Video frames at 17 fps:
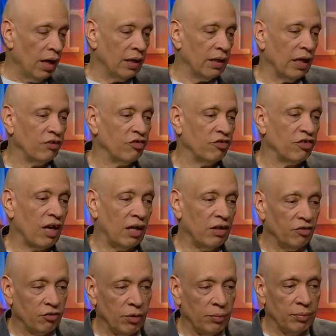and I just
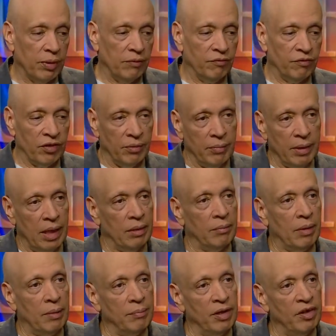got a script in for The Man
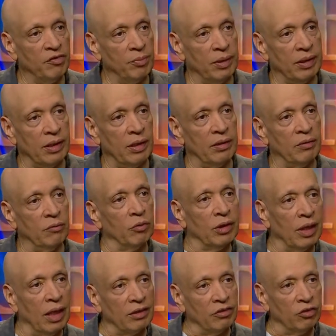in My Basement that
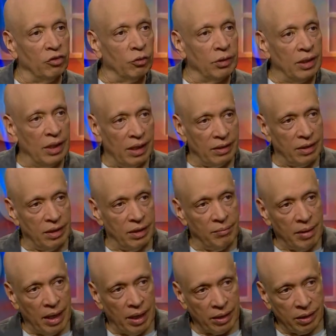we'd like to do with
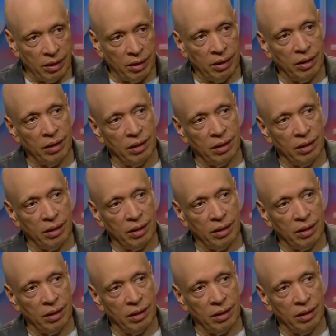Anthony Mackie.